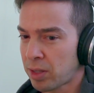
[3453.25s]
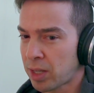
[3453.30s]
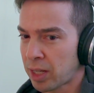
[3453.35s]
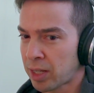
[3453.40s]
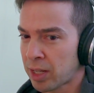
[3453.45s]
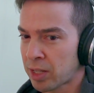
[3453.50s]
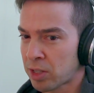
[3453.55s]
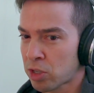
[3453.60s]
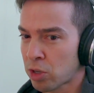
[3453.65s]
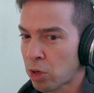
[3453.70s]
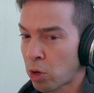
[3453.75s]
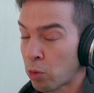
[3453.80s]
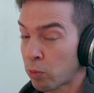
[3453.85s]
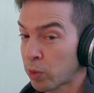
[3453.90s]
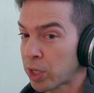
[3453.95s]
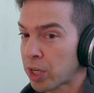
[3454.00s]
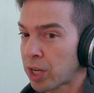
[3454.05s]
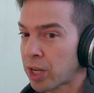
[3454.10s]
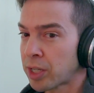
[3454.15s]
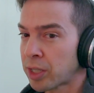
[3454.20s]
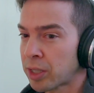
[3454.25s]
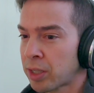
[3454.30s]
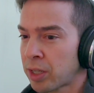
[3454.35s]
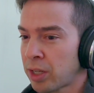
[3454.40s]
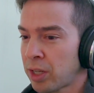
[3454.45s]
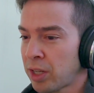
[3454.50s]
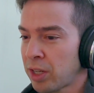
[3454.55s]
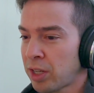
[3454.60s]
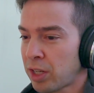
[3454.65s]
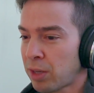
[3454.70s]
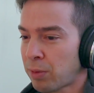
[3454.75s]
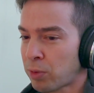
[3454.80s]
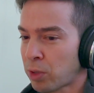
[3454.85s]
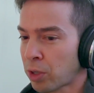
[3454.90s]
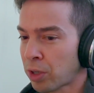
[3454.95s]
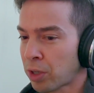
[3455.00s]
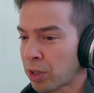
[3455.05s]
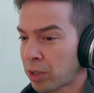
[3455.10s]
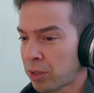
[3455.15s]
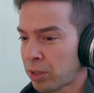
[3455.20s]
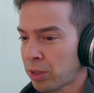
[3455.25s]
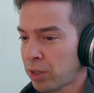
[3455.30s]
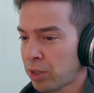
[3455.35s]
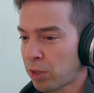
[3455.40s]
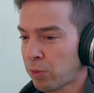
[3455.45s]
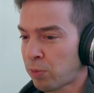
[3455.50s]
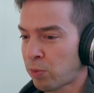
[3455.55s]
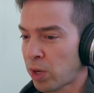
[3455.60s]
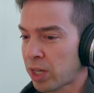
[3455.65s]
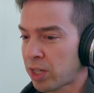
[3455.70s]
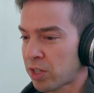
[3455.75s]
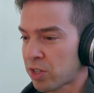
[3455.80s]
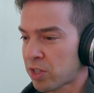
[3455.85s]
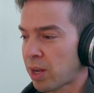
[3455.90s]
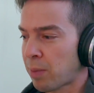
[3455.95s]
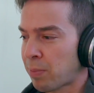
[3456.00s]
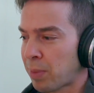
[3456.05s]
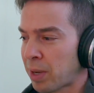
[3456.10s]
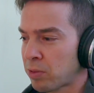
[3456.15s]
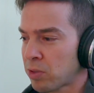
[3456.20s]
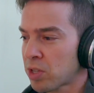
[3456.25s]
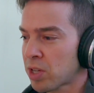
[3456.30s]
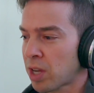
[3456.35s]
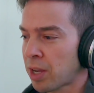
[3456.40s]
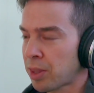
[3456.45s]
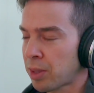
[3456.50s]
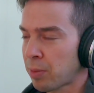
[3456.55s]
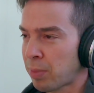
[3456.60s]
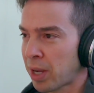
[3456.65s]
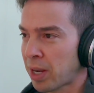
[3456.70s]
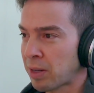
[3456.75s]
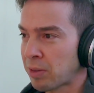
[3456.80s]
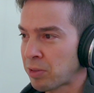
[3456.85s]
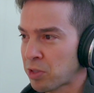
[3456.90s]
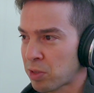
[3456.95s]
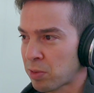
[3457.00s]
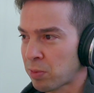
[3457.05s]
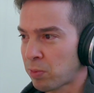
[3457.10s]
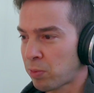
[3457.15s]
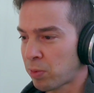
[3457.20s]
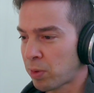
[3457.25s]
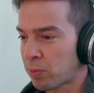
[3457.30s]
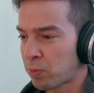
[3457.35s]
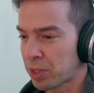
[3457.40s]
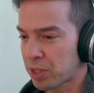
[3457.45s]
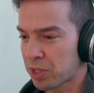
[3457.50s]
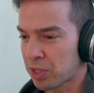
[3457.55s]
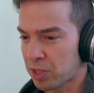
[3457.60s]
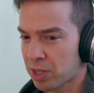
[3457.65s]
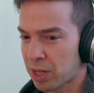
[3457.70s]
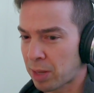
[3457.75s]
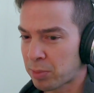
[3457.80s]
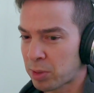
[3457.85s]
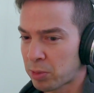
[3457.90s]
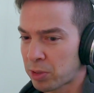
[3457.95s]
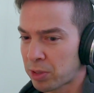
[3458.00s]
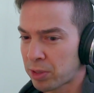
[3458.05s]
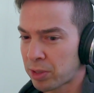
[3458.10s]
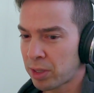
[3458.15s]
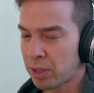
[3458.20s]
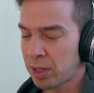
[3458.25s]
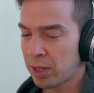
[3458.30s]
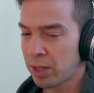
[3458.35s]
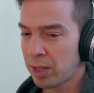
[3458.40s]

gets overdone if you're afraid to step outside the bounds of what's acceptable.